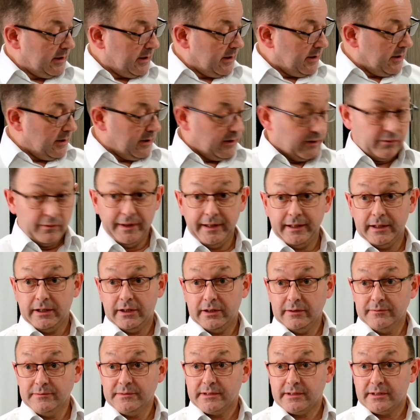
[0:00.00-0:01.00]
When it
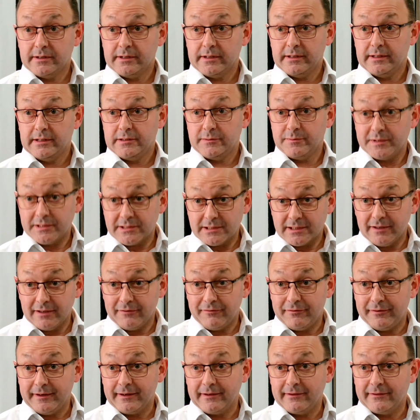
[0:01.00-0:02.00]
comes to the
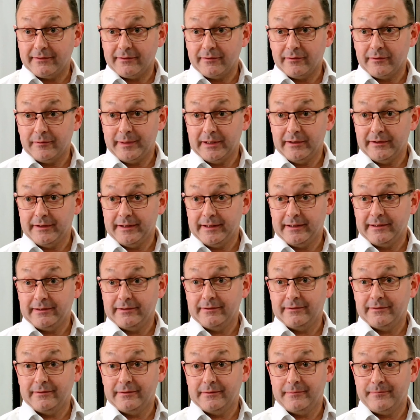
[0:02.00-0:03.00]
specifics of a
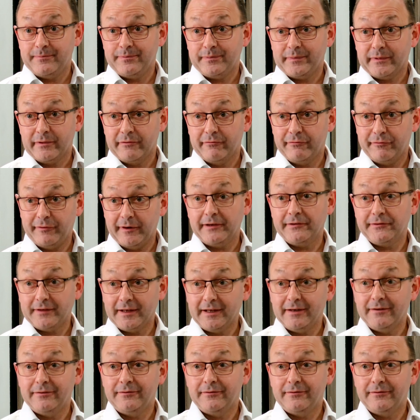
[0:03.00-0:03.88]
building's fire safety